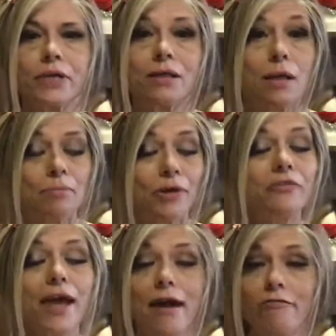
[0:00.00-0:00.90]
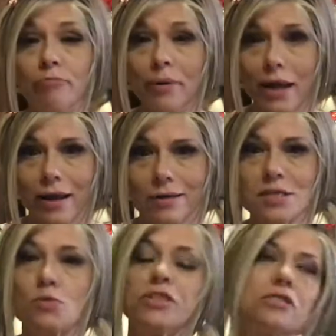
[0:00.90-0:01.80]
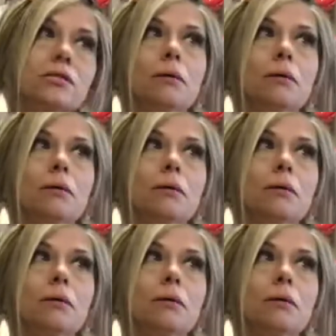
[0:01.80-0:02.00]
They both have bangs, which is a